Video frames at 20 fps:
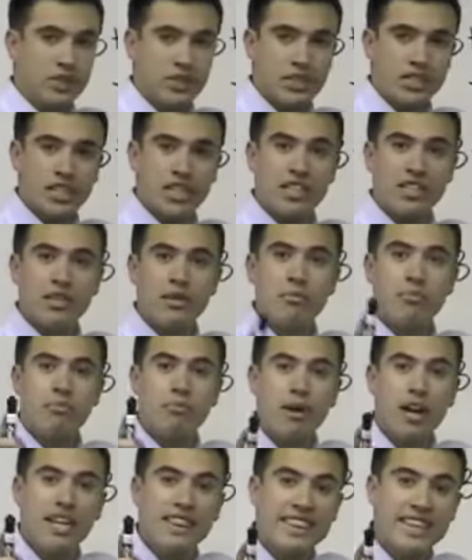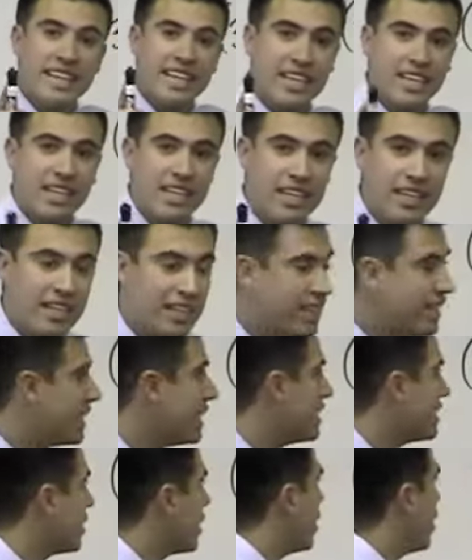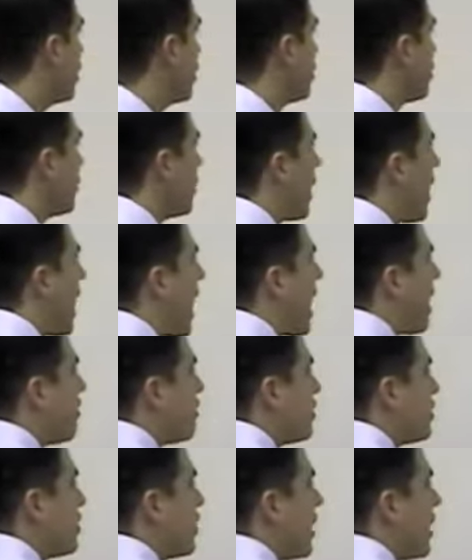to each other. But the key is you have